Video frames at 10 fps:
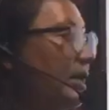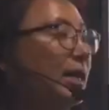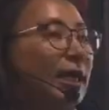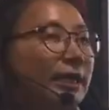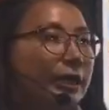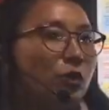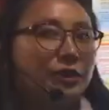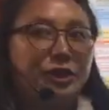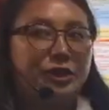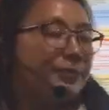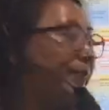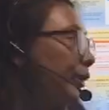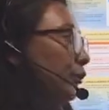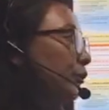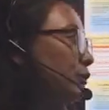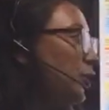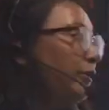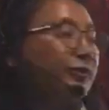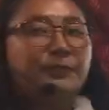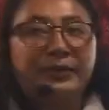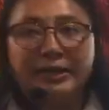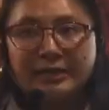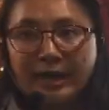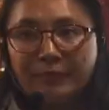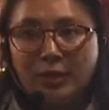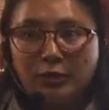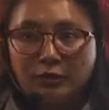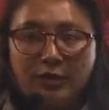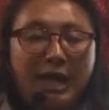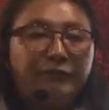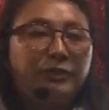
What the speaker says: he or she make use of the media. So after